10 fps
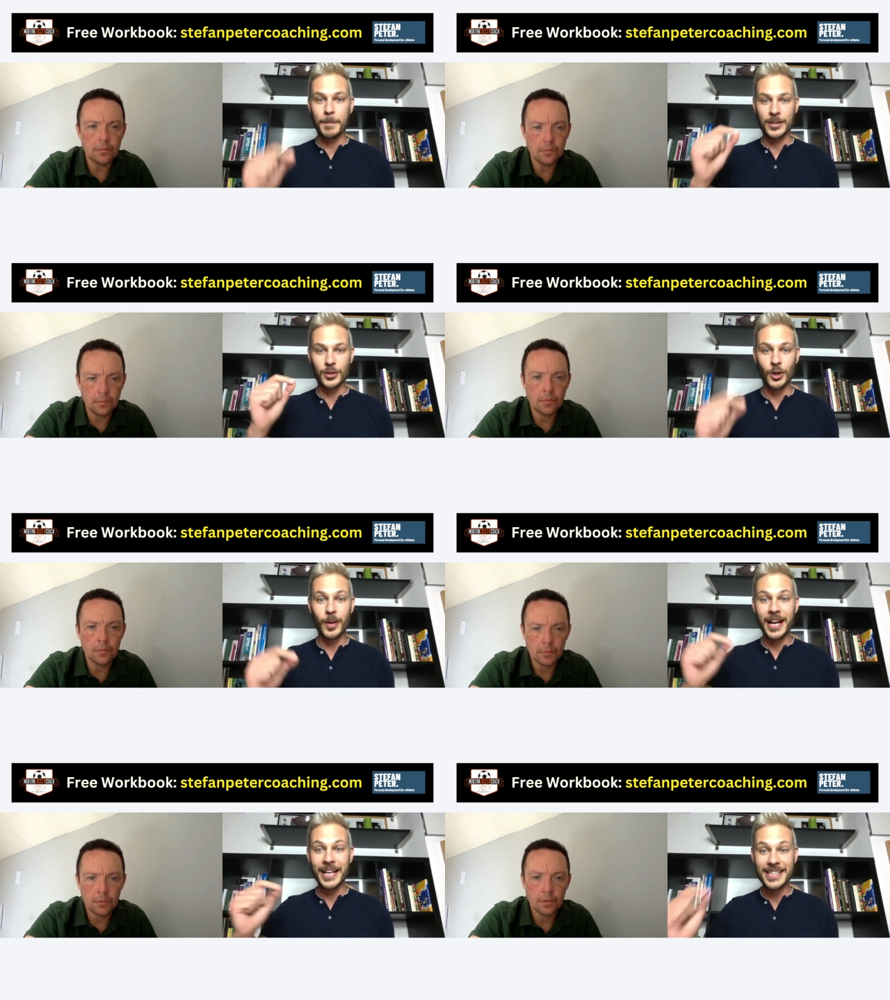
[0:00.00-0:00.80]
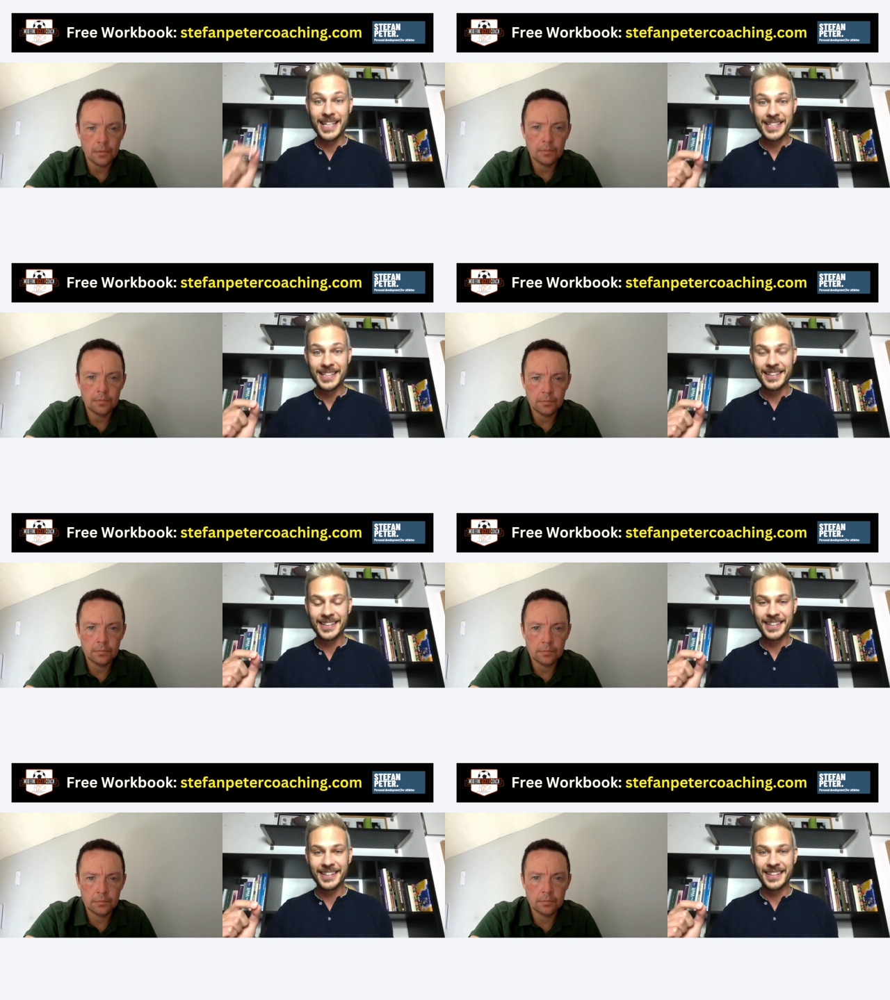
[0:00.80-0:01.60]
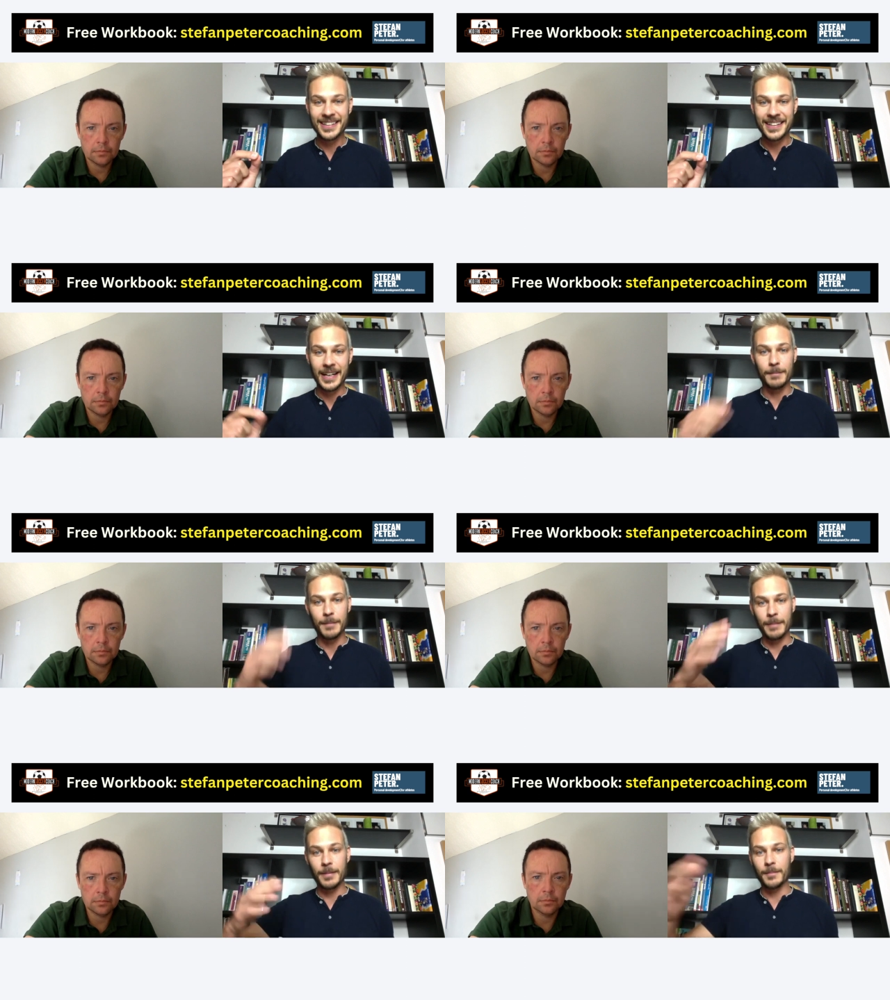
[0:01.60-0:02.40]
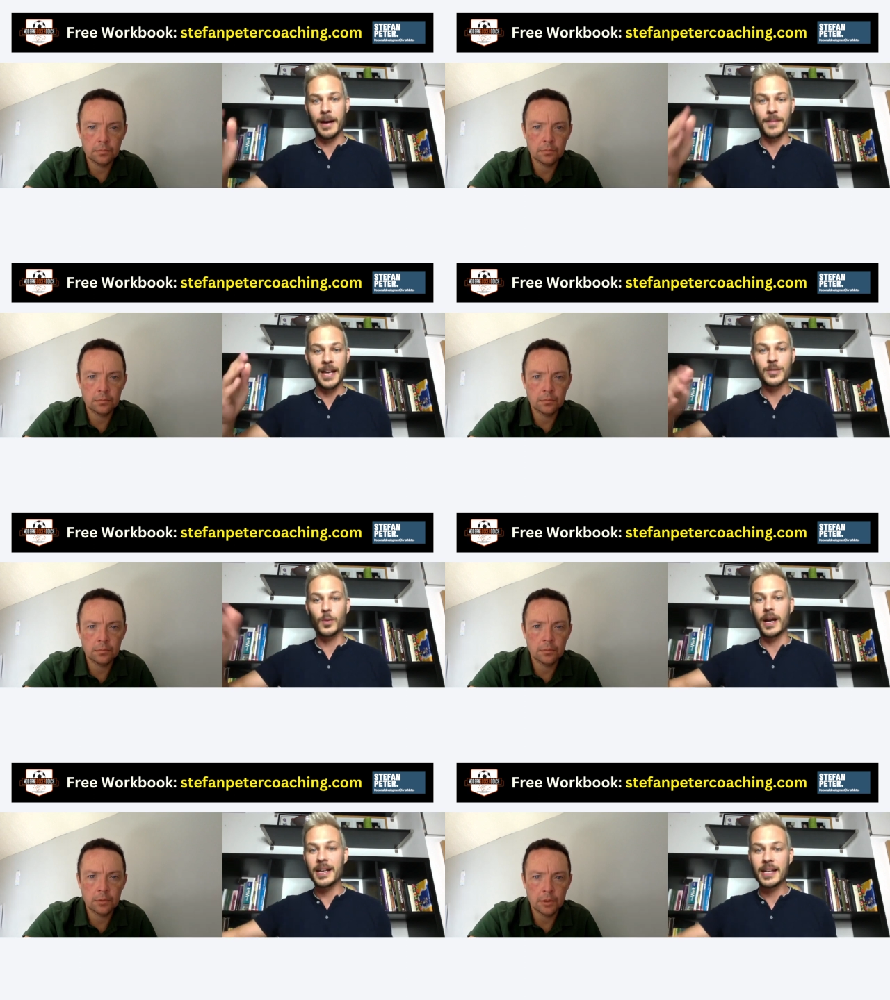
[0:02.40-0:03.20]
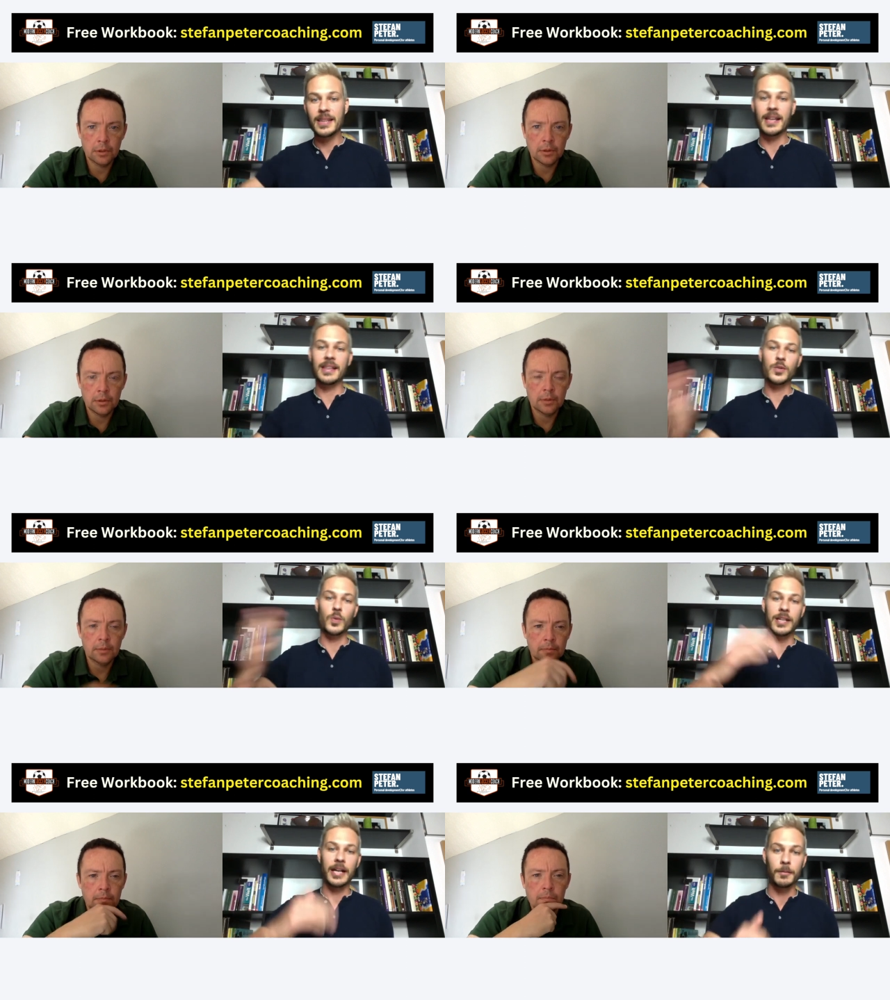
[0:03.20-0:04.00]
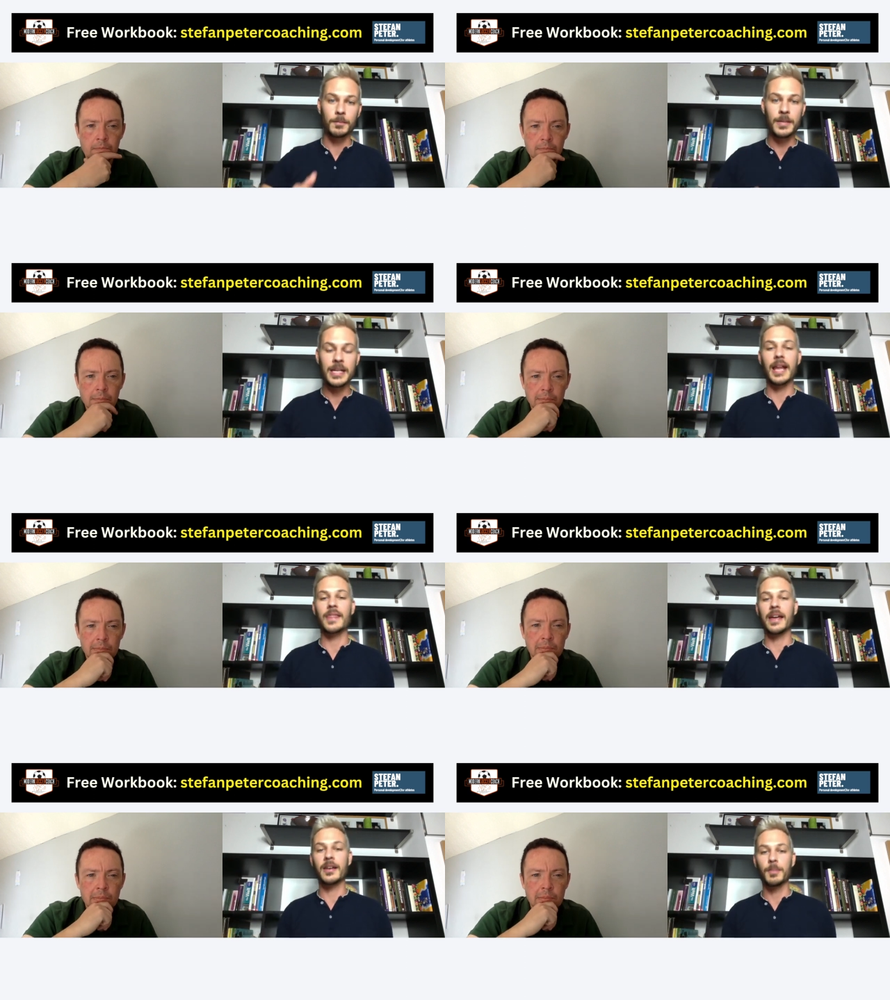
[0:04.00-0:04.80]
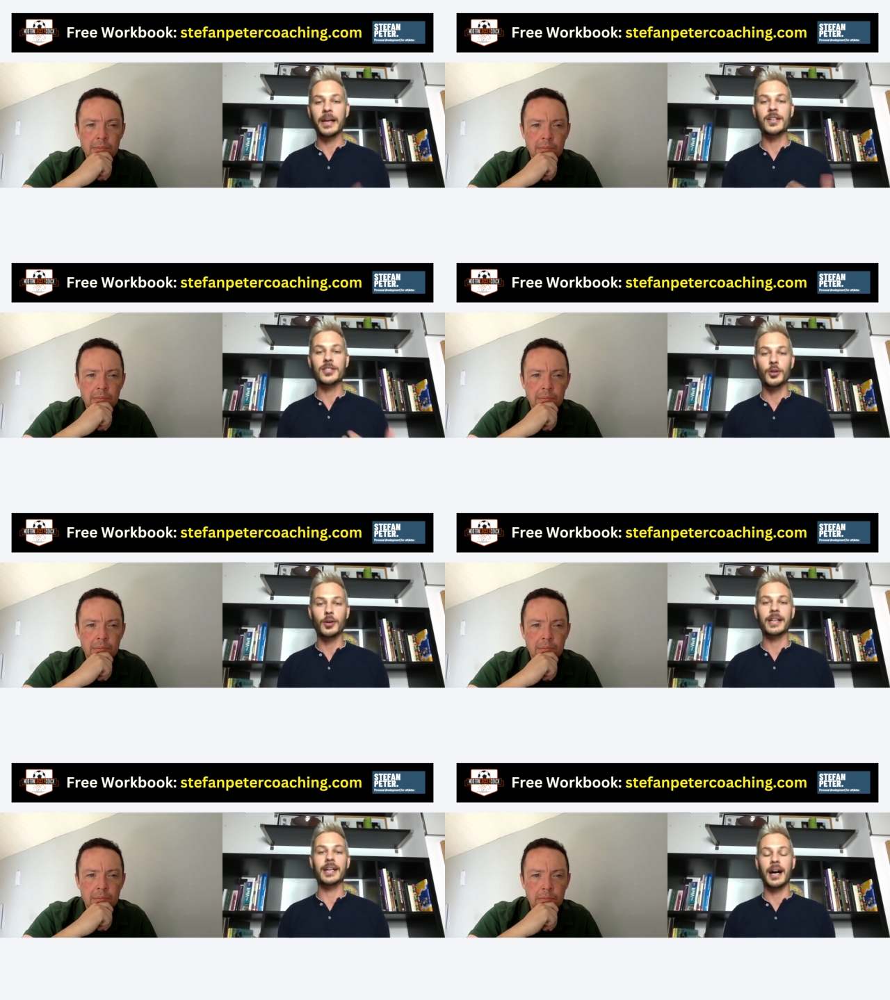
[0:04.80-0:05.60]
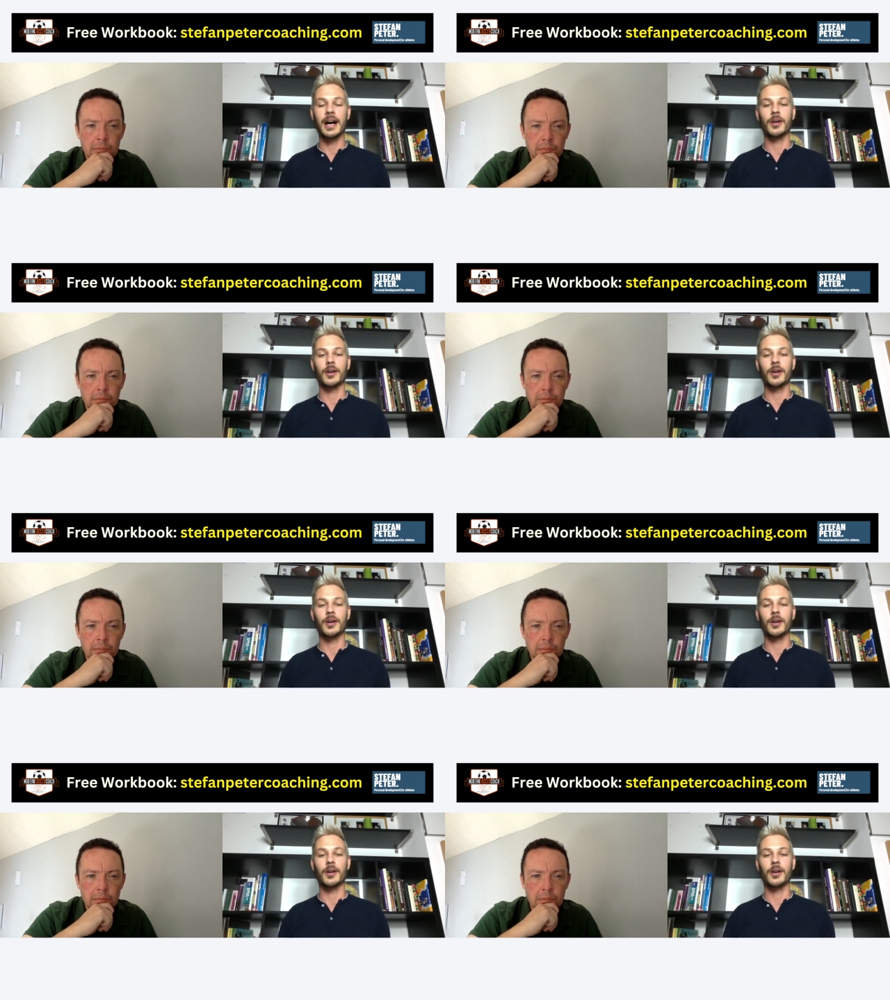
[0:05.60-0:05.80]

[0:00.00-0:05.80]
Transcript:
Speaker 1: but you know what i did bam bam bam that's what i did and that's what helped me and then the players go like ah